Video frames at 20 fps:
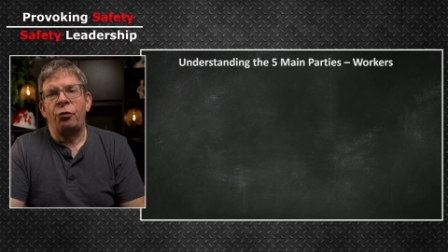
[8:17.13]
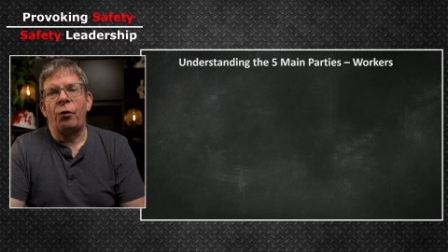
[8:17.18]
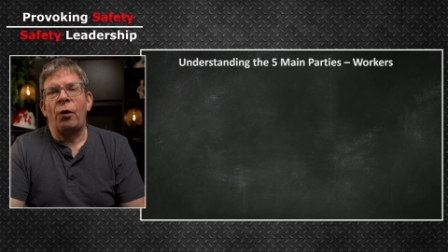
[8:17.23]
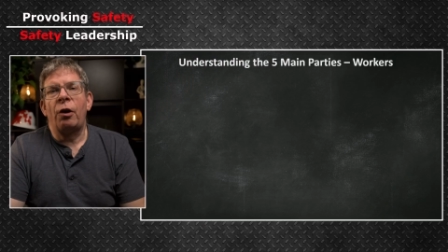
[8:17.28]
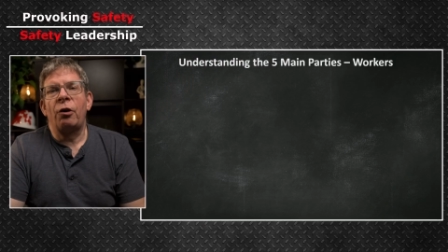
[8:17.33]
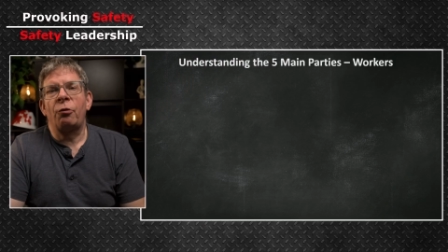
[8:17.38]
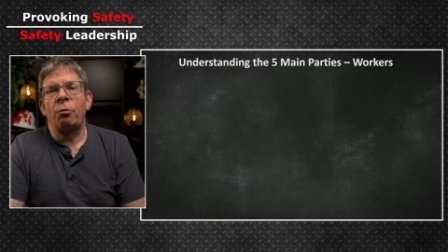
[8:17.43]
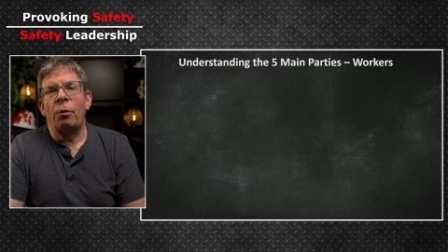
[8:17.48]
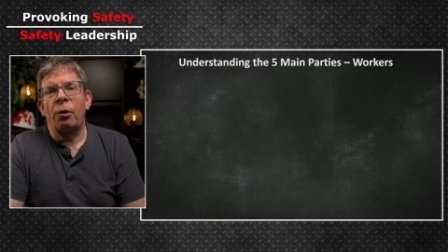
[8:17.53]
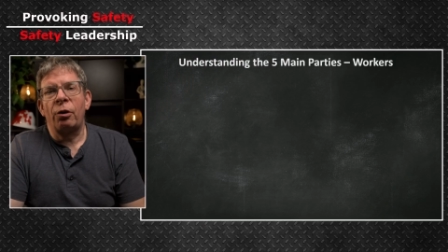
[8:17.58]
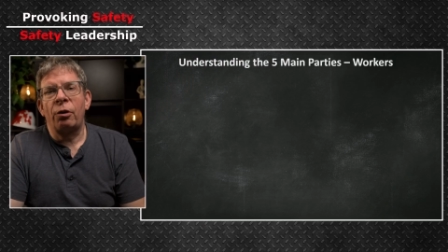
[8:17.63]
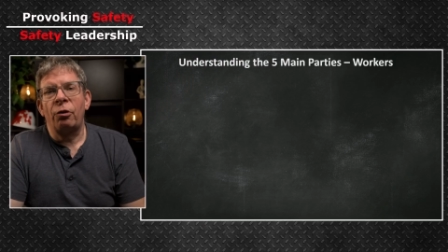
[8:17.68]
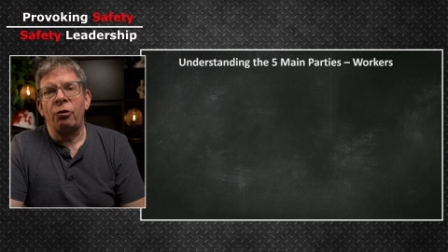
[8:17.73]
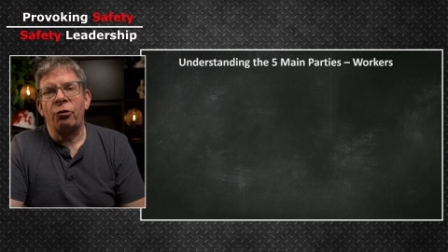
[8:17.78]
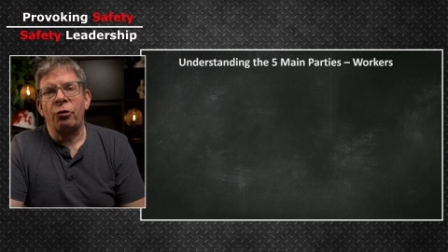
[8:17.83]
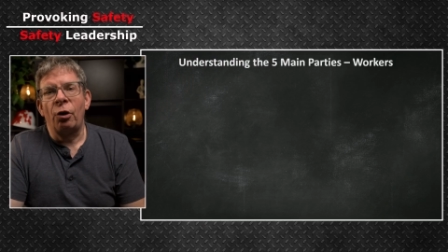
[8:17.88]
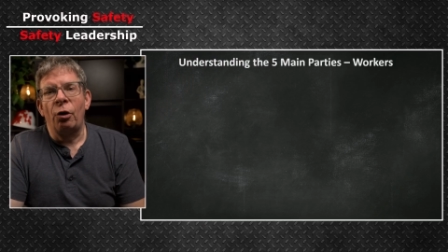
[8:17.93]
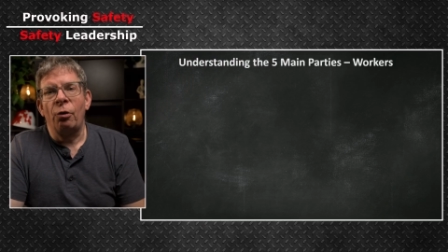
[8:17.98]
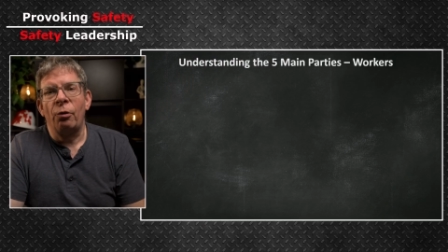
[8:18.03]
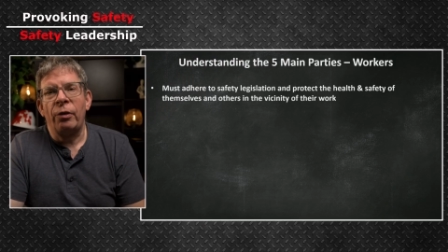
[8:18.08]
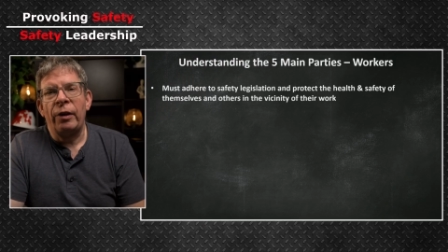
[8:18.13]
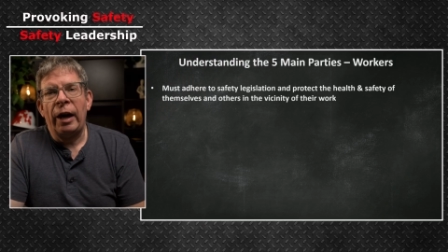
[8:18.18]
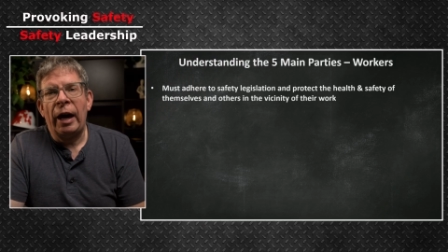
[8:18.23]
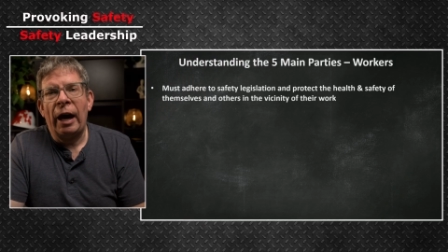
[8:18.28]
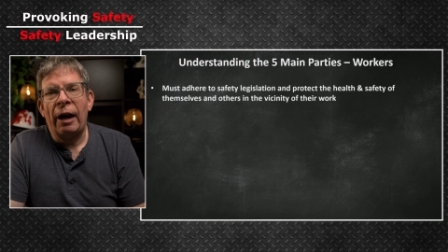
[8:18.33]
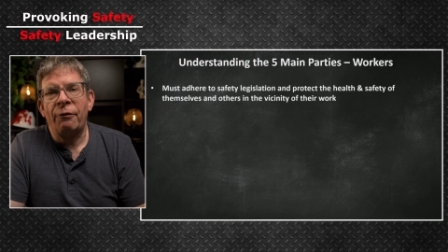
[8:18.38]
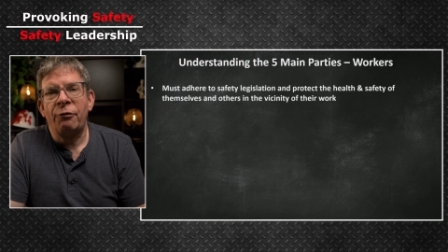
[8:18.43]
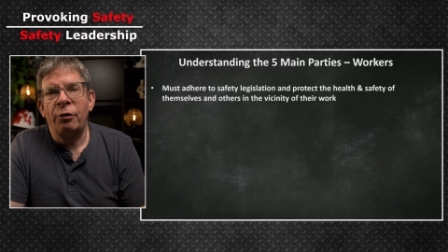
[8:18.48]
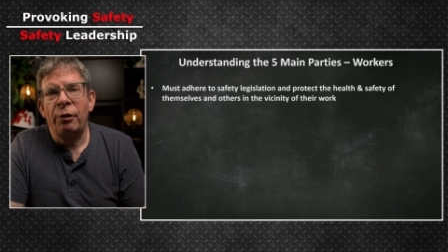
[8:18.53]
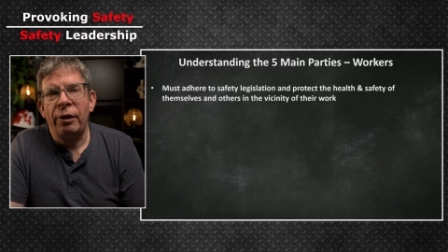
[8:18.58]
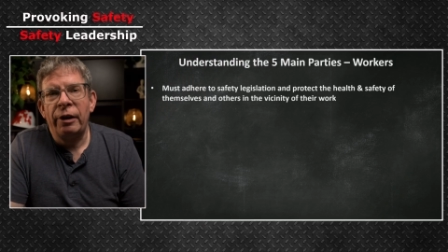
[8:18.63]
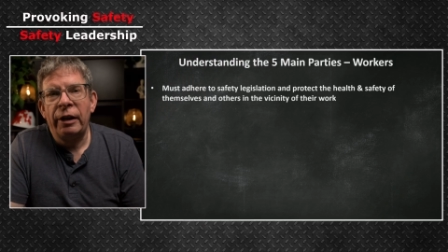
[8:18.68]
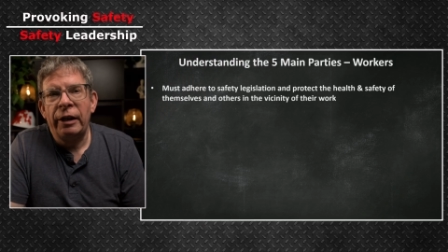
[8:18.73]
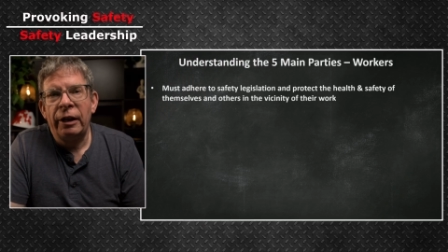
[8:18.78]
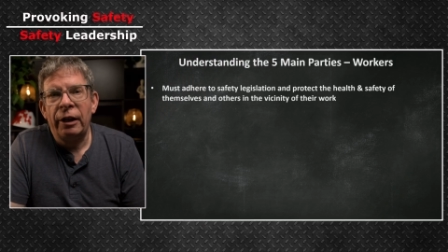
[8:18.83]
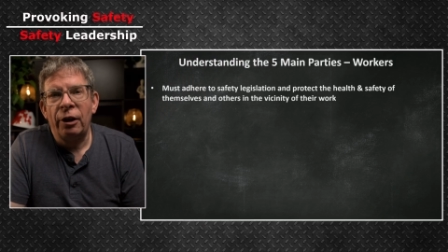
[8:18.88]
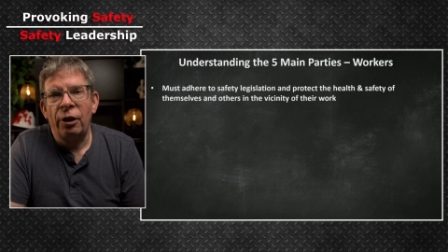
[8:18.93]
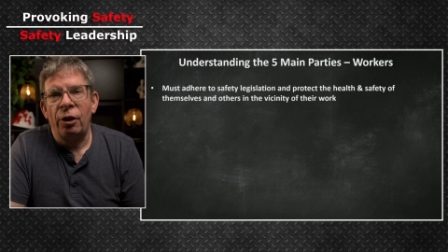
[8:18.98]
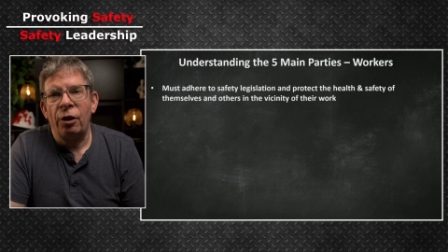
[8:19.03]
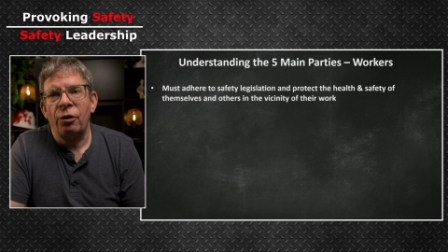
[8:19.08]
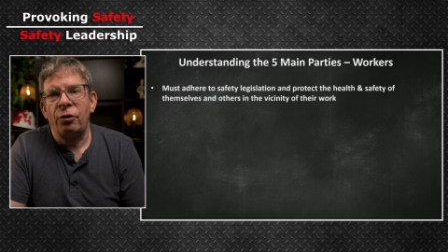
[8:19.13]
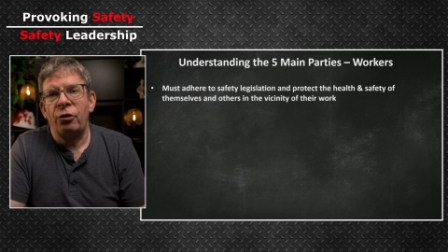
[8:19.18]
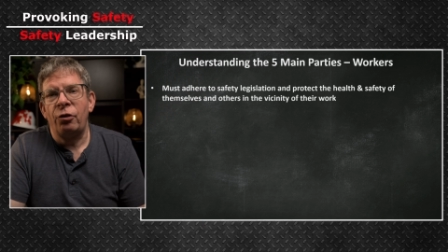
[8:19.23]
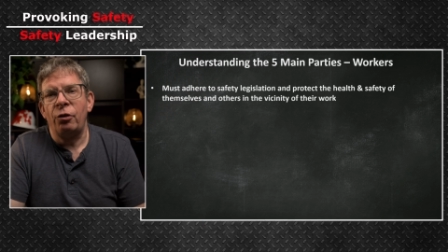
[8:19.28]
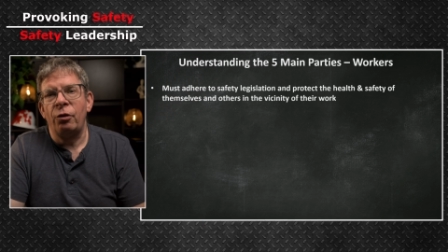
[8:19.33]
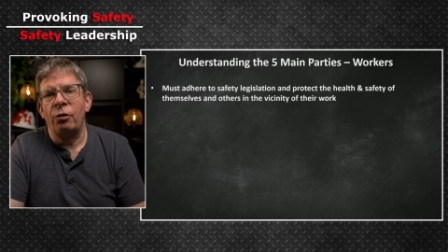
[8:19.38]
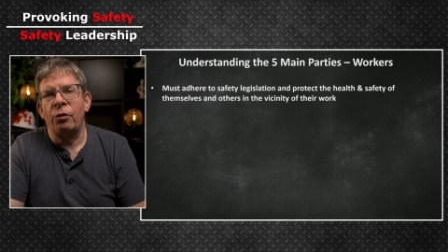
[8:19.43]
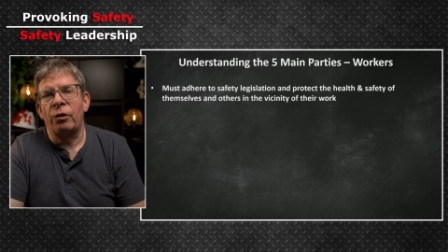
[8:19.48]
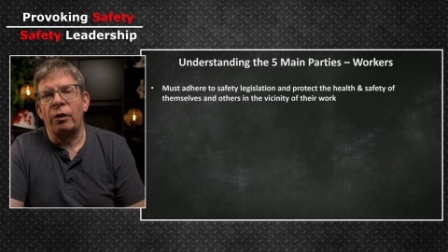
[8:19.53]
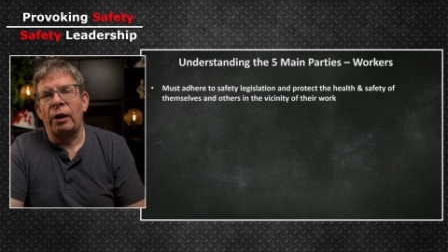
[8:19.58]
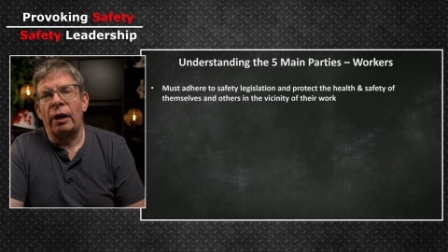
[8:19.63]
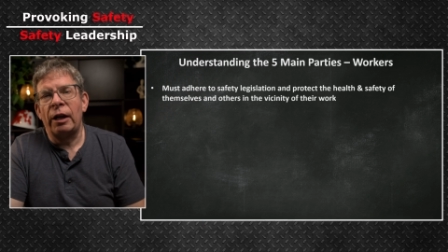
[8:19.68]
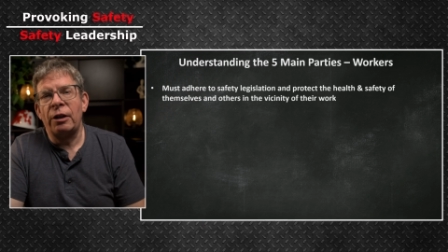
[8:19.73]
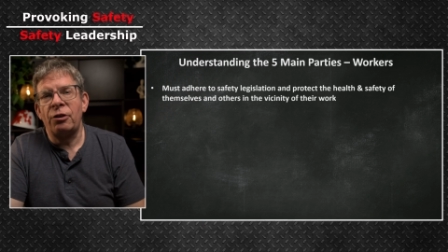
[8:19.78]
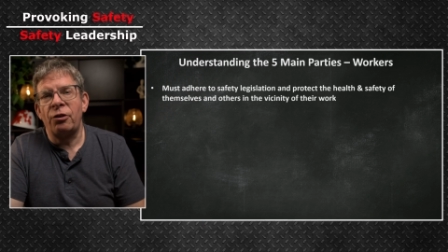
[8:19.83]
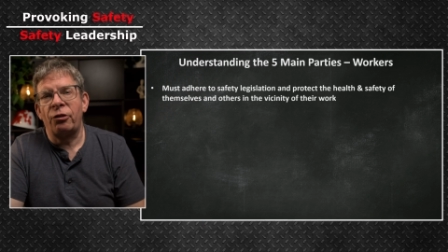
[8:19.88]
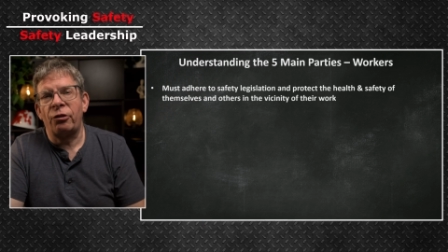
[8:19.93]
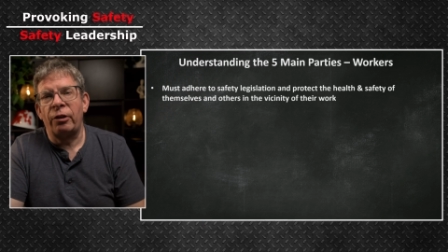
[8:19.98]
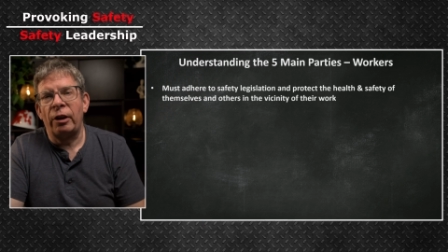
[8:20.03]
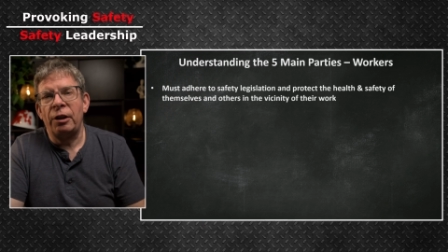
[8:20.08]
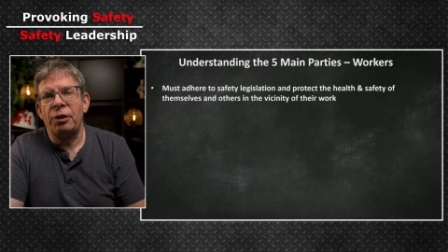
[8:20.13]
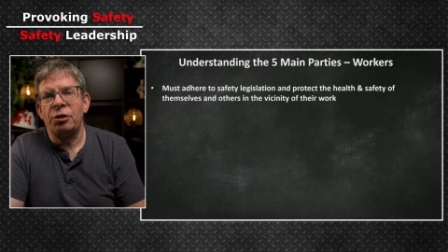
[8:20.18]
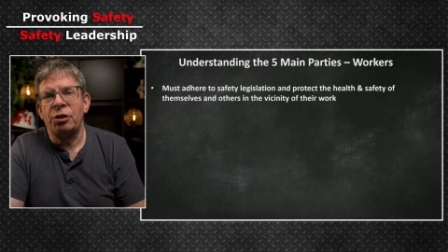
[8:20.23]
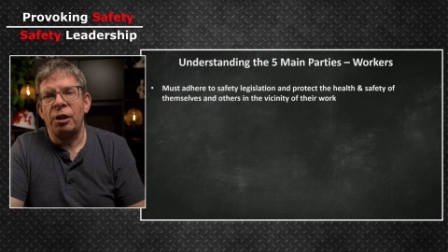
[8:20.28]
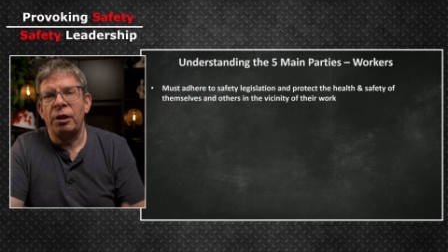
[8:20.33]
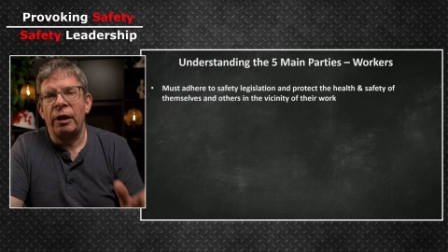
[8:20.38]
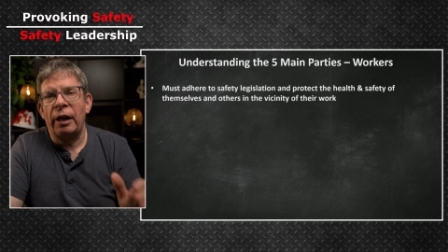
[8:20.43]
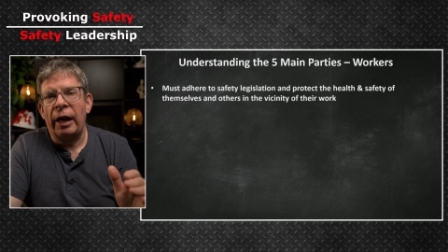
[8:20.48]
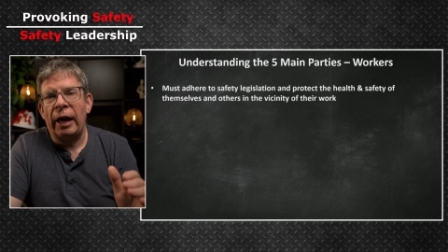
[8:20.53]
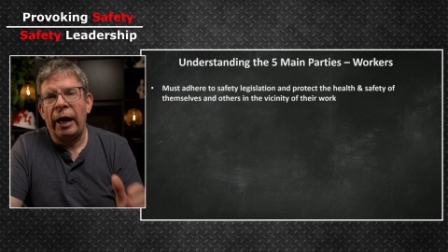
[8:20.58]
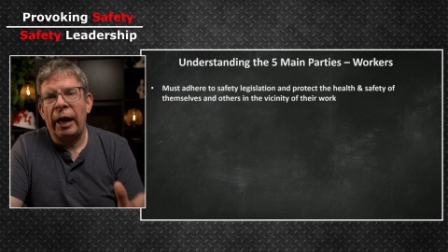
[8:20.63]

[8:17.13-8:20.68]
As far as workers go, they have to adhere to the legislation